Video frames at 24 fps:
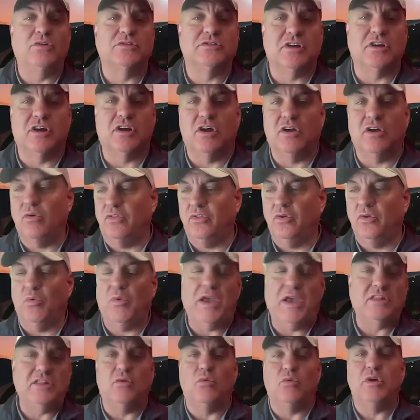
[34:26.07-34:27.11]
Is there the
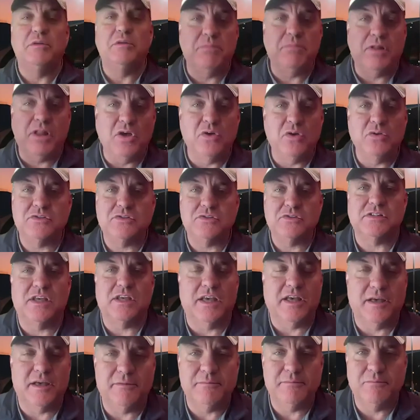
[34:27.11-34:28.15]
way the wind blows
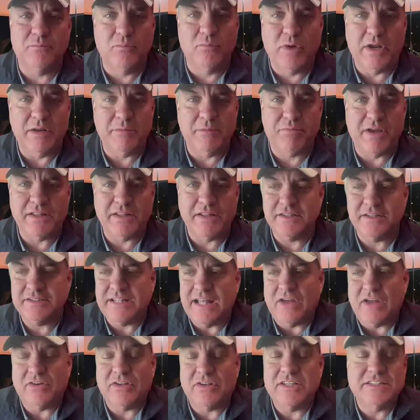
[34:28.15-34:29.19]
way to break this
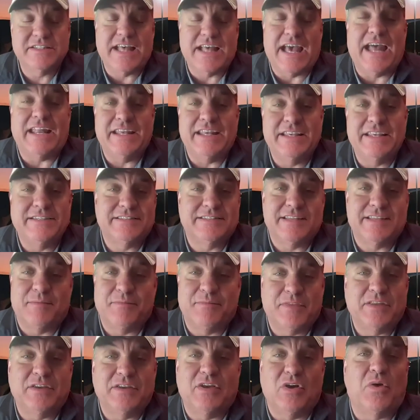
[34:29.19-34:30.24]
down? Because that is
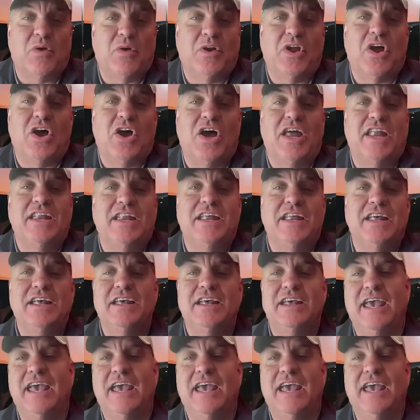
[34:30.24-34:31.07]
something going on.